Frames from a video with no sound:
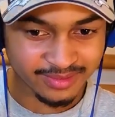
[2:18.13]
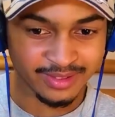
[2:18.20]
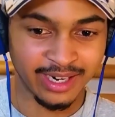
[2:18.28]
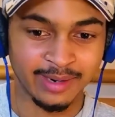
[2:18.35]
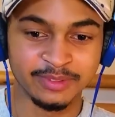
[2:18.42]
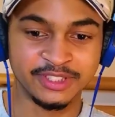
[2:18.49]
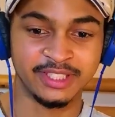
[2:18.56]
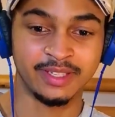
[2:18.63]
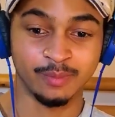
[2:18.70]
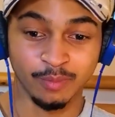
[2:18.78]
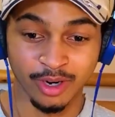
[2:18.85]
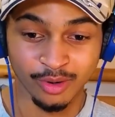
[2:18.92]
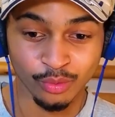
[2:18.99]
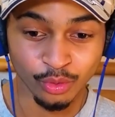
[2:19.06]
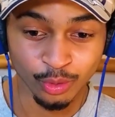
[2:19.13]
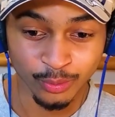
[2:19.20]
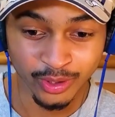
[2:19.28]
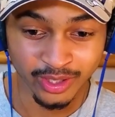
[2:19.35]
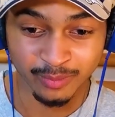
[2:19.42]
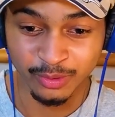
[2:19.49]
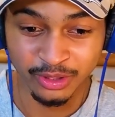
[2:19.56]
I'm seeing Mark
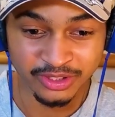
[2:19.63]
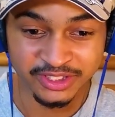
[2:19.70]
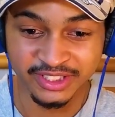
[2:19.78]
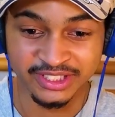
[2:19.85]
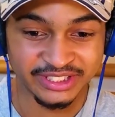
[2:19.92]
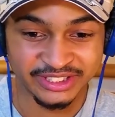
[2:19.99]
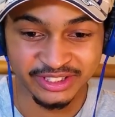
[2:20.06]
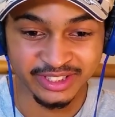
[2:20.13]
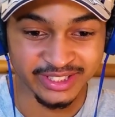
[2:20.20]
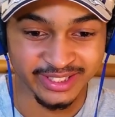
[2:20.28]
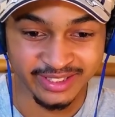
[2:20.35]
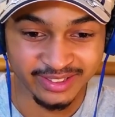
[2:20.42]
Wahlberg. I'm not seeing Sully.